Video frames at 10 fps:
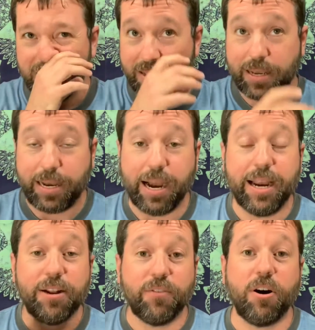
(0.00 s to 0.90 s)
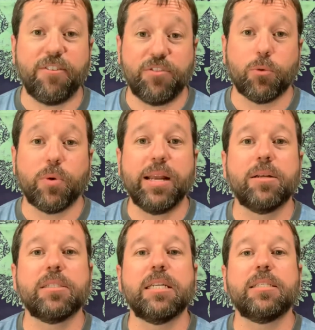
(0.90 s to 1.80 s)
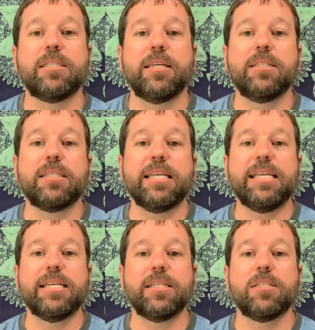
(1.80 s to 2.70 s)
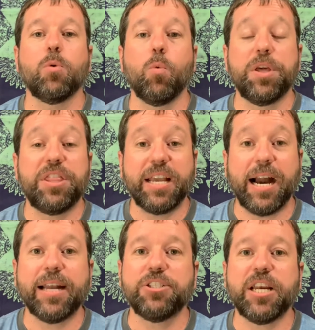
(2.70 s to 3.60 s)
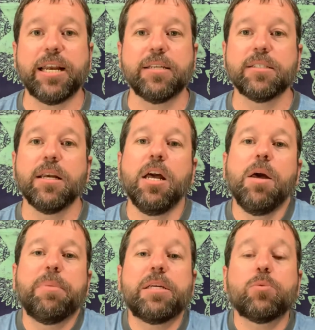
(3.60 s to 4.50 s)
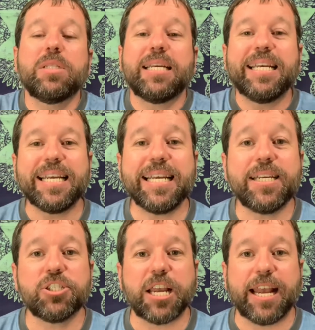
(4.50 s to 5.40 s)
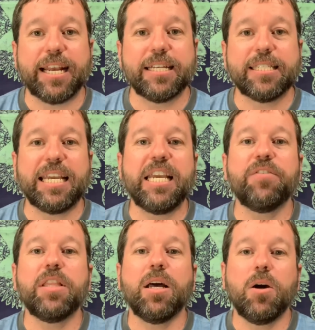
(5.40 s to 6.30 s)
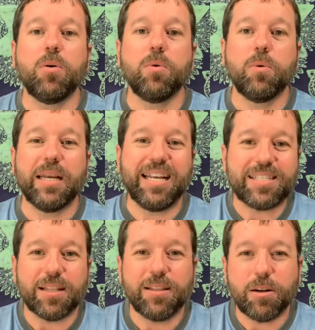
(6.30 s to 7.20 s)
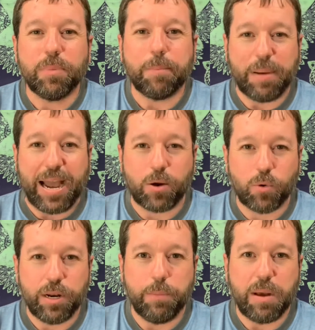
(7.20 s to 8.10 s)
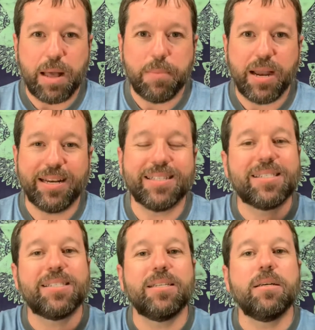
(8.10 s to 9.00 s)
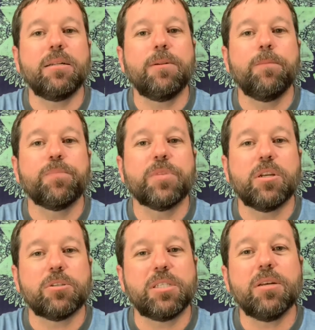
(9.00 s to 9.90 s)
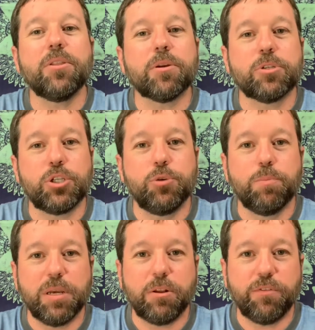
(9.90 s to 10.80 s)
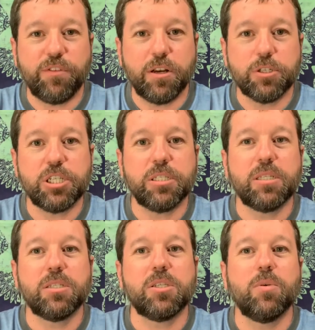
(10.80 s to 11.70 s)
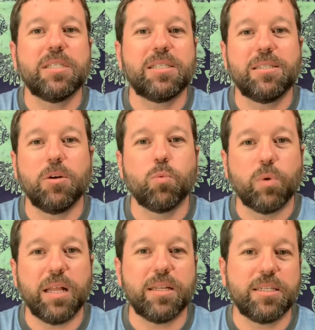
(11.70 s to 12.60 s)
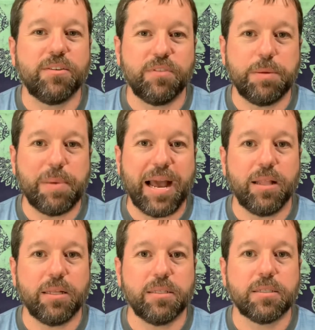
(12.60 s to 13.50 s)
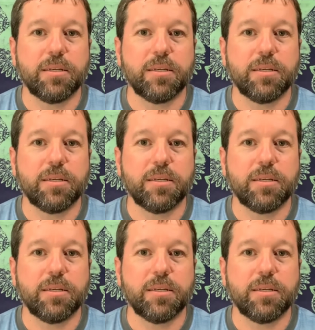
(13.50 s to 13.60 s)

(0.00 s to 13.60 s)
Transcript: kind of off the rails in a sense is with the IJs. Because with the EJs, even though it's a little bit backward in my mind, there's still their two middle functions, and so it's still relatively balanced.